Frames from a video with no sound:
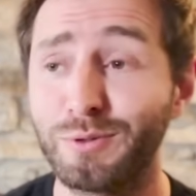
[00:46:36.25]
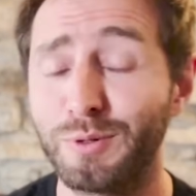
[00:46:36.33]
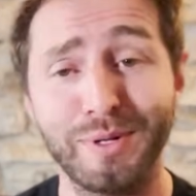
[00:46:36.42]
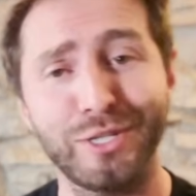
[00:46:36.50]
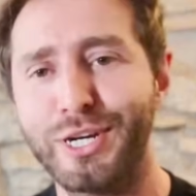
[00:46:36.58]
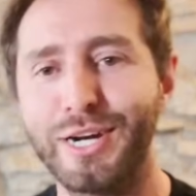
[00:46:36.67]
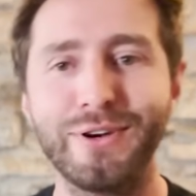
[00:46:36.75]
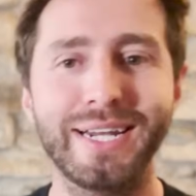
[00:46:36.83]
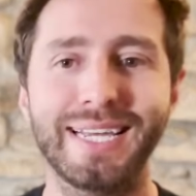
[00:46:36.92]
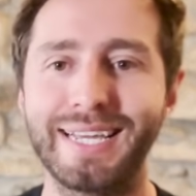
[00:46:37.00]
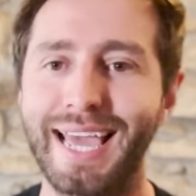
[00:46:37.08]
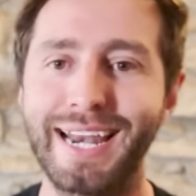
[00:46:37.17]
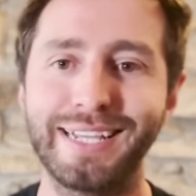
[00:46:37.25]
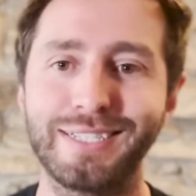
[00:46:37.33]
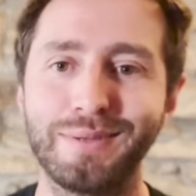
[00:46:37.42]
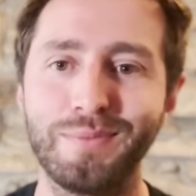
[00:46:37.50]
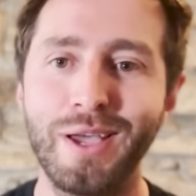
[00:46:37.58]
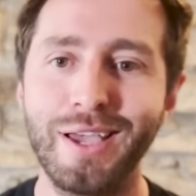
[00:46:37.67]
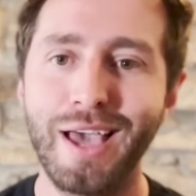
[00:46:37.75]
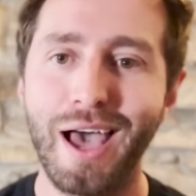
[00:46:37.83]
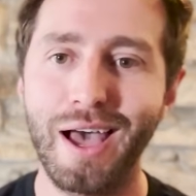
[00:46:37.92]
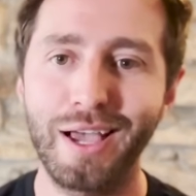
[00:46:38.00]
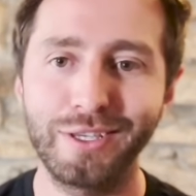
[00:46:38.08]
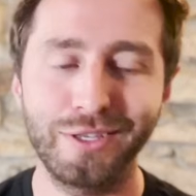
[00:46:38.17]
We've been shearing and getting some
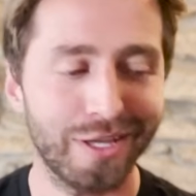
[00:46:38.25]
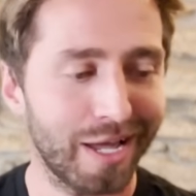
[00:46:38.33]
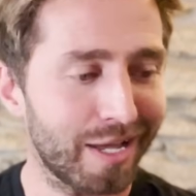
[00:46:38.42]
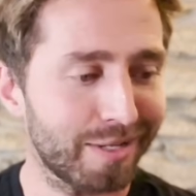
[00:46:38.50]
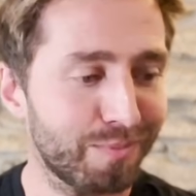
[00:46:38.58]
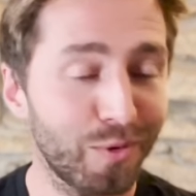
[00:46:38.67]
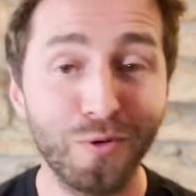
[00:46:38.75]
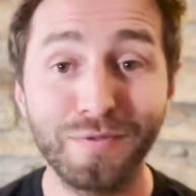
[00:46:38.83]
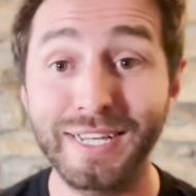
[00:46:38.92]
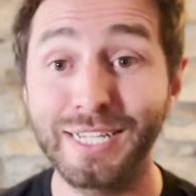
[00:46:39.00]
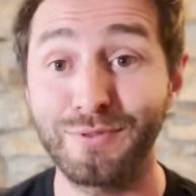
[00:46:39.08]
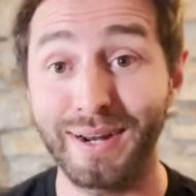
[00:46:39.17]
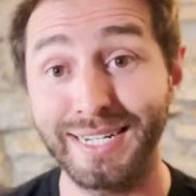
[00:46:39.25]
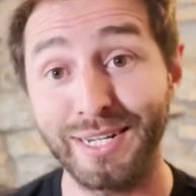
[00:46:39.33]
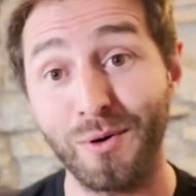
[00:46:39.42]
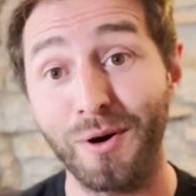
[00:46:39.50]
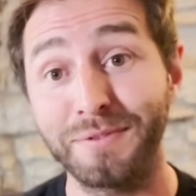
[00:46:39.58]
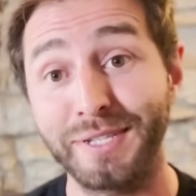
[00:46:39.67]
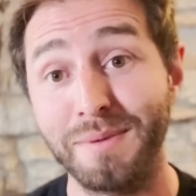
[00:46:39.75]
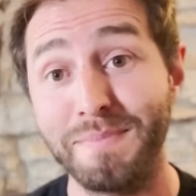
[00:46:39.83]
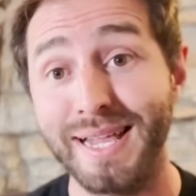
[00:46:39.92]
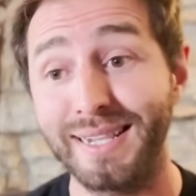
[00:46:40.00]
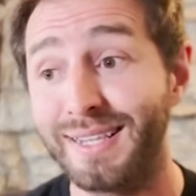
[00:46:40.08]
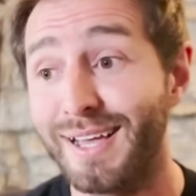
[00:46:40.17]
more fleece ready to go off to the
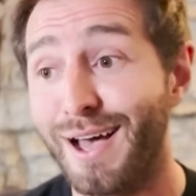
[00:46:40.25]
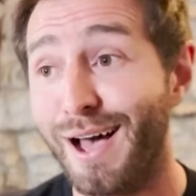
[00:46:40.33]
mill.